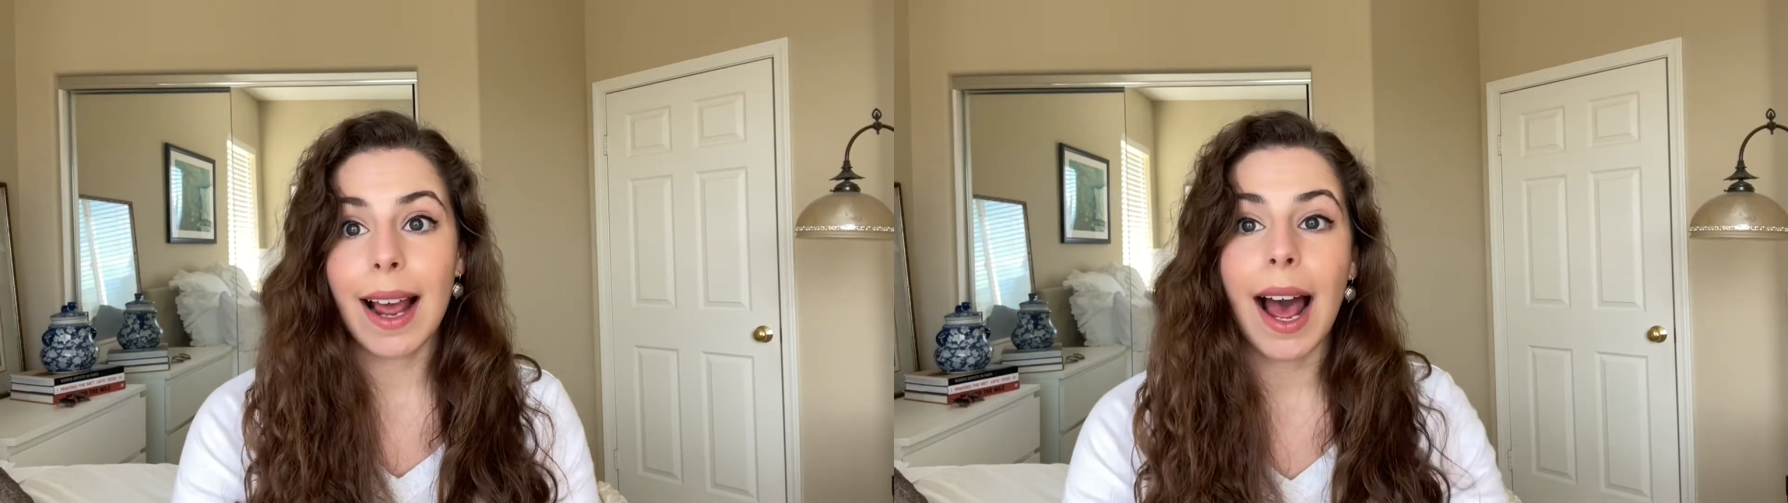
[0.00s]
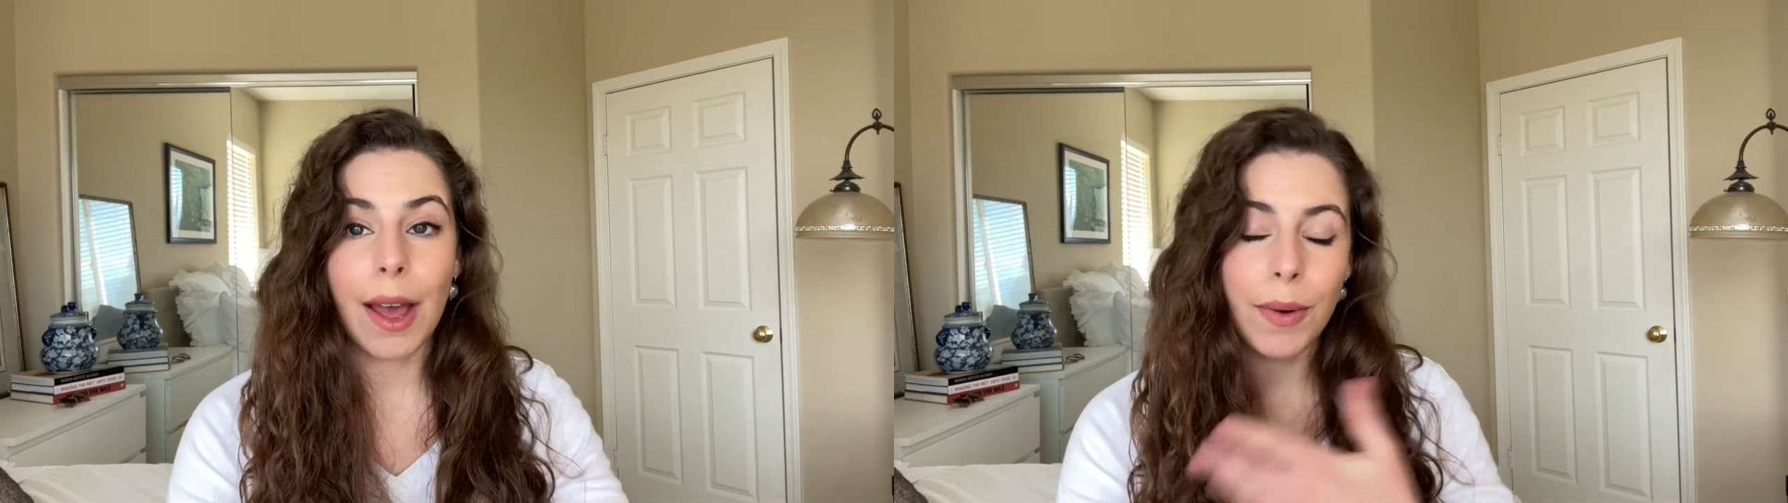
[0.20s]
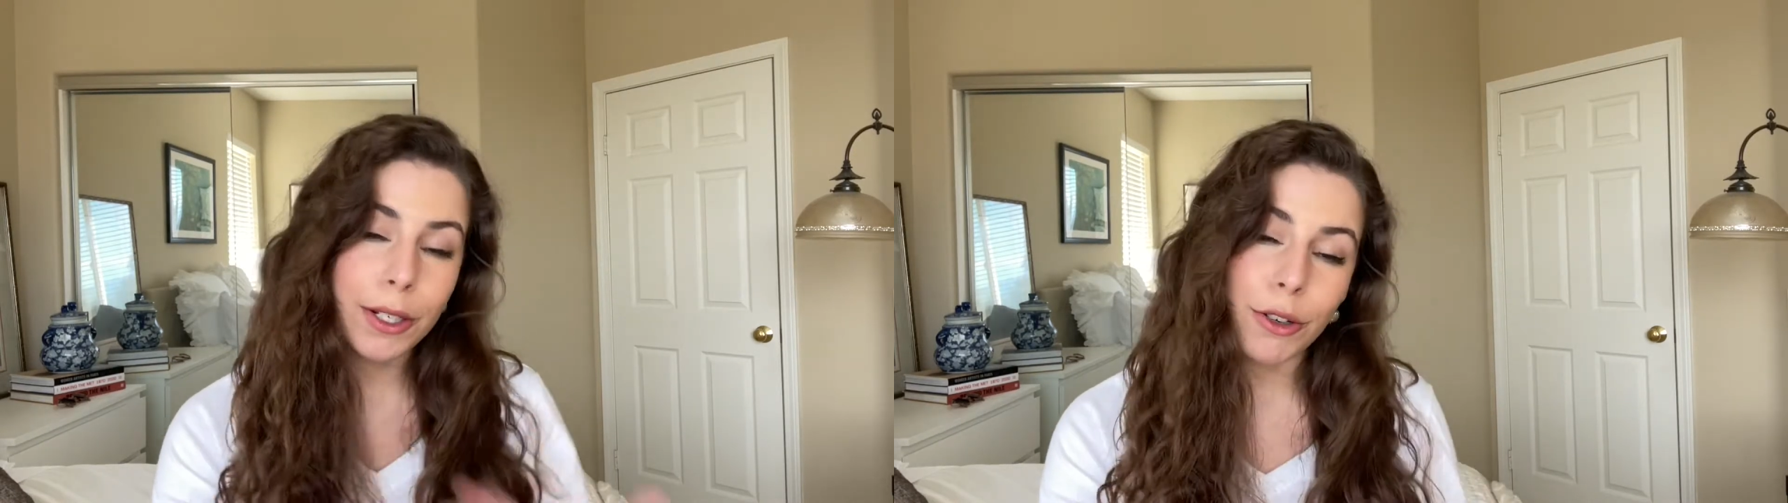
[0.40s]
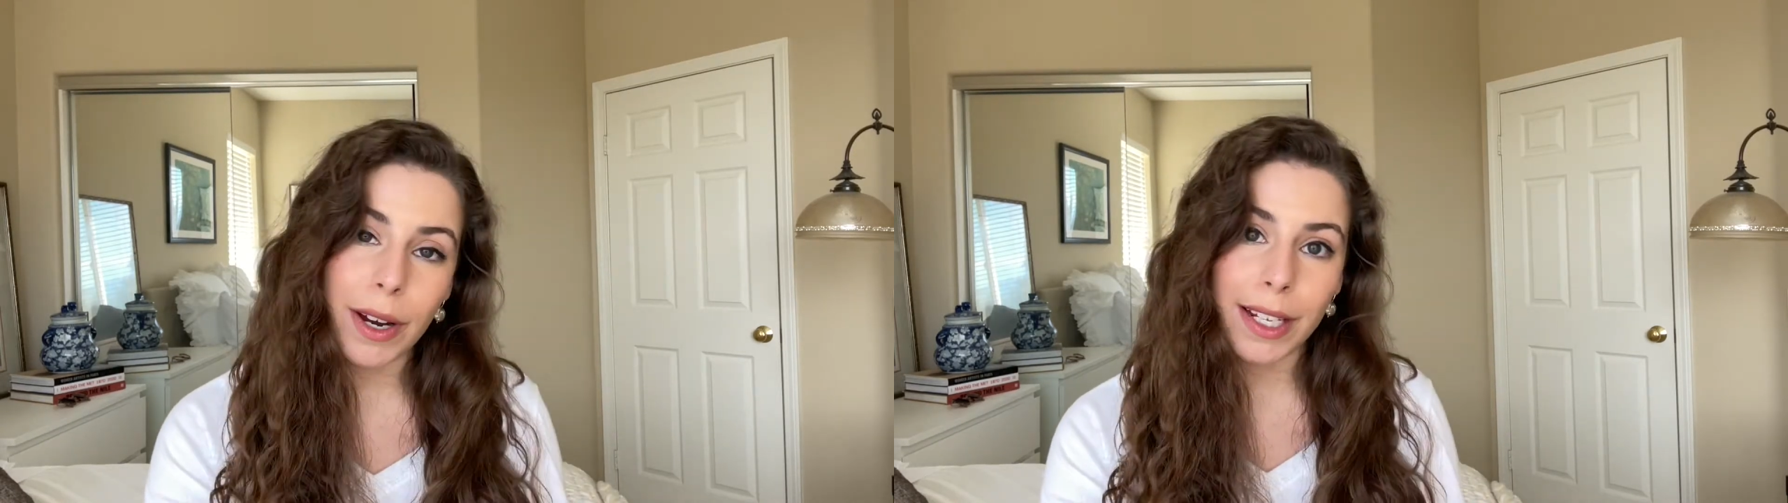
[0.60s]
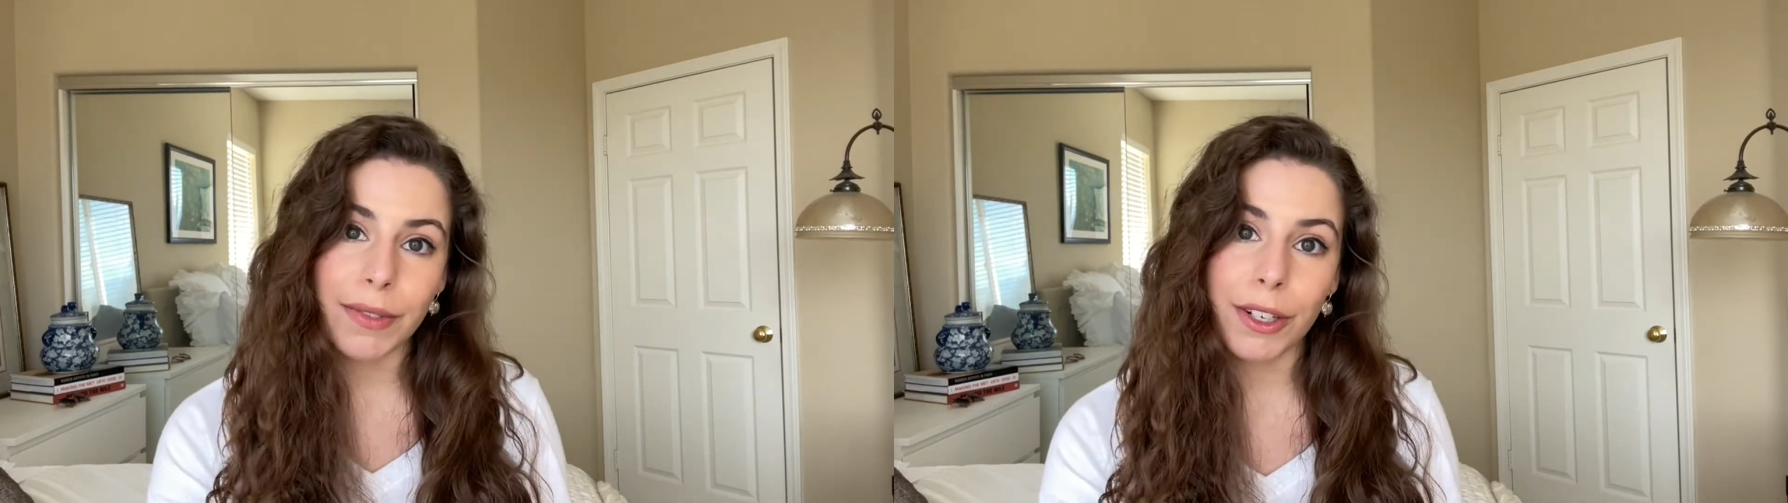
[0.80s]
I was a
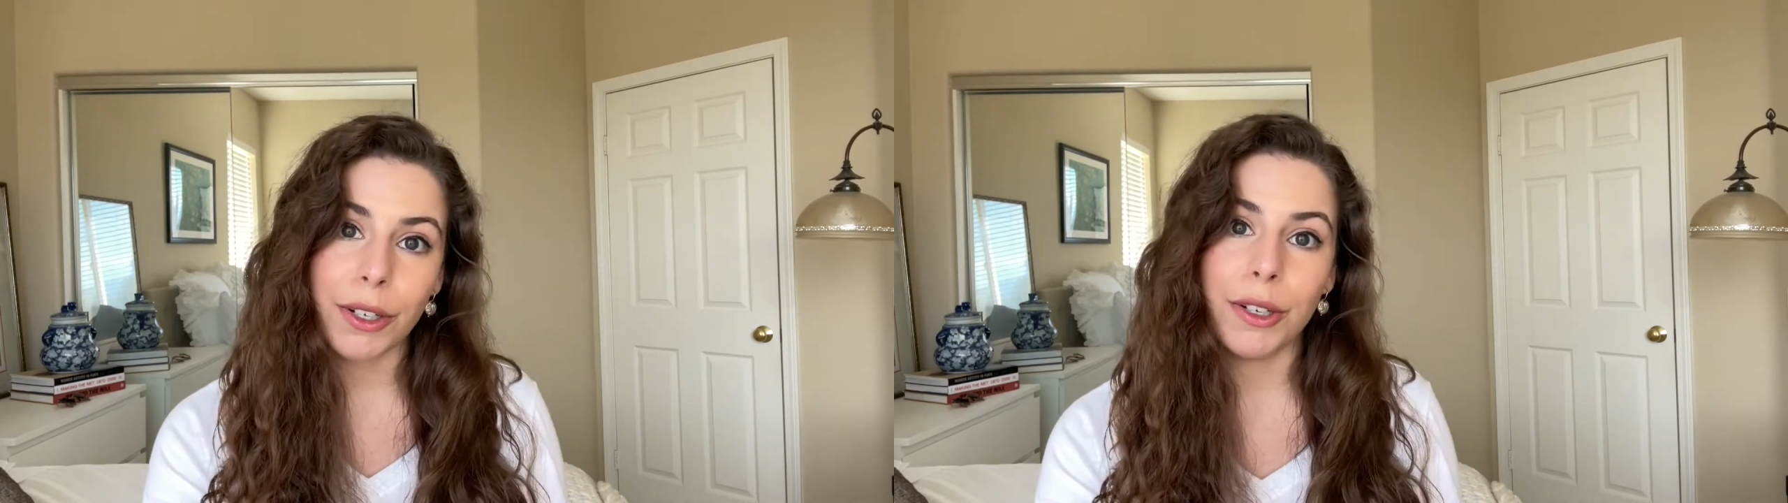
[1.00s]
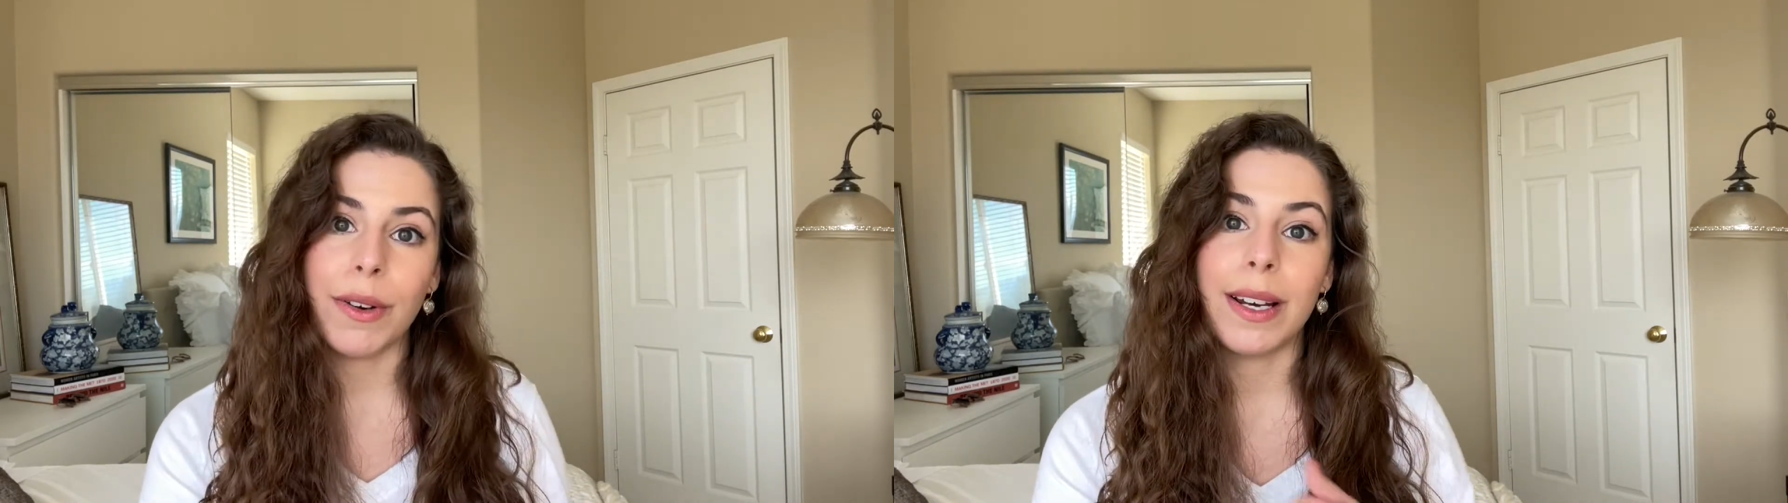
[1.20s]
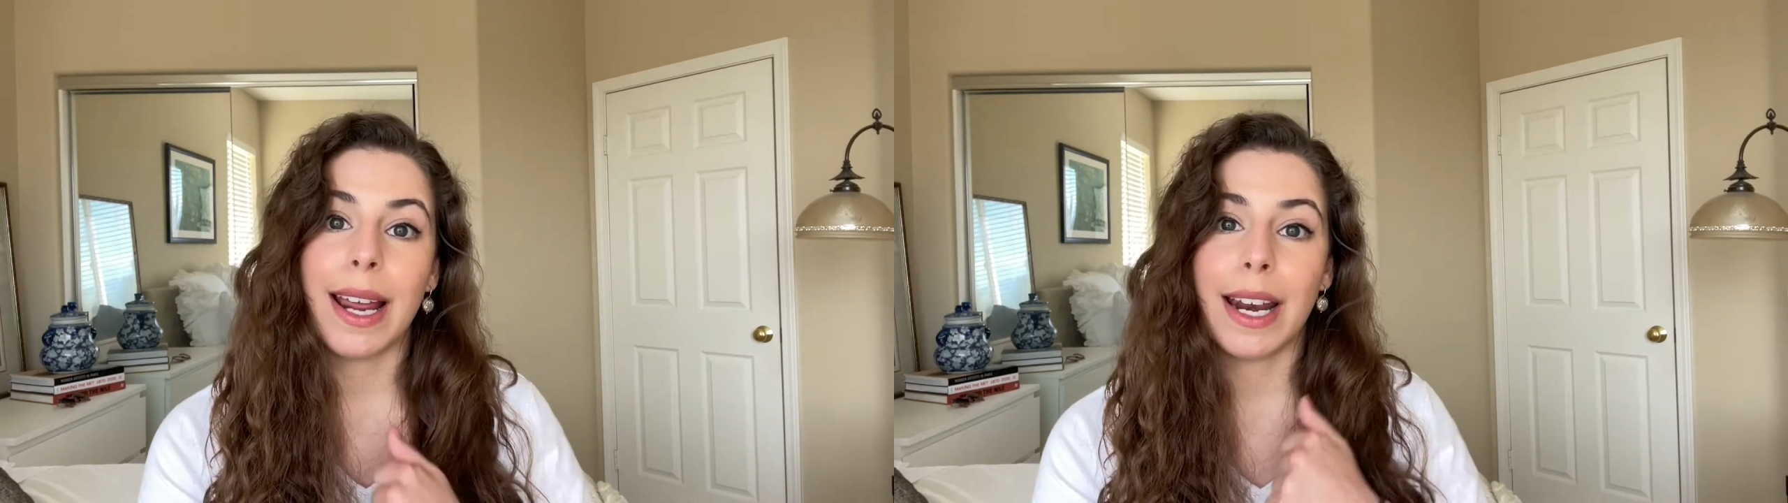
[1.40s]
transfer student